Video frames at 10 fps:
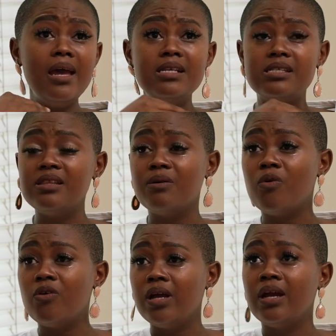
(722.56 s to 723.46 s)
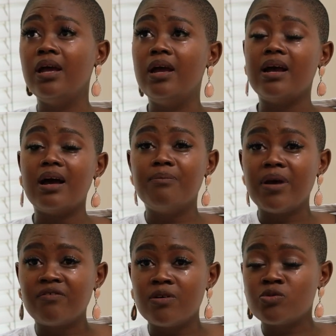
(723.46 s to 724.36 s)
8 in the morning, come
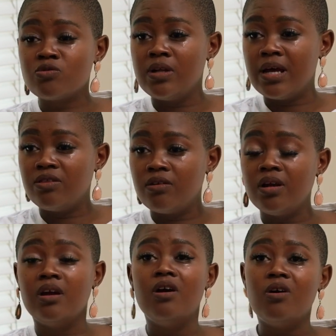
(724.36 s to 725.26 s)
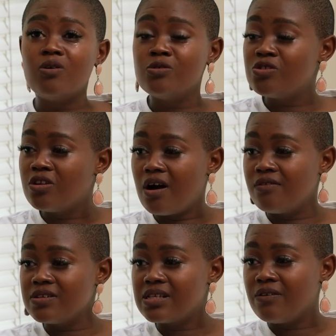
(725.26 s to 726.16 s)
back from school at 3, go to the
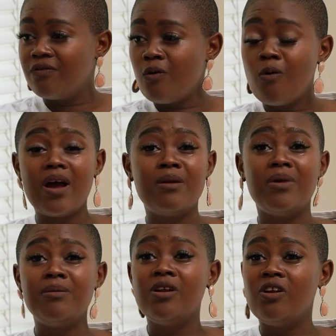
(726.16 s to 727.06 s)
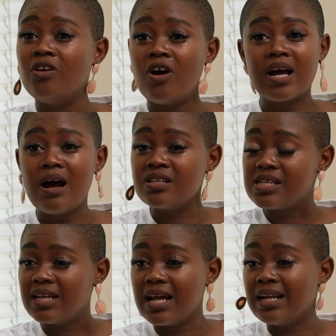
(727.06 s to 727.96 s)
office at 4, and maybe knock
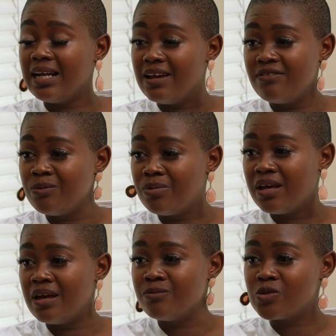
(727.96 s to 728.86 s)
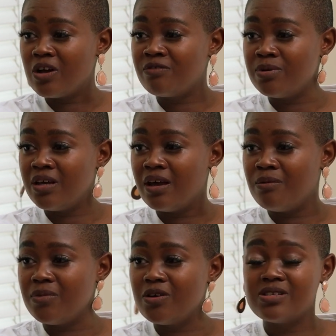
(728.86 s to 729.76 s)
out at 11 p.m., 12
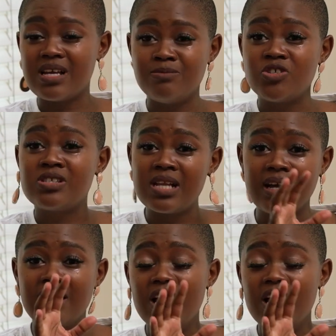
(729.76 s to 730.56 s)
p.m. because I'm just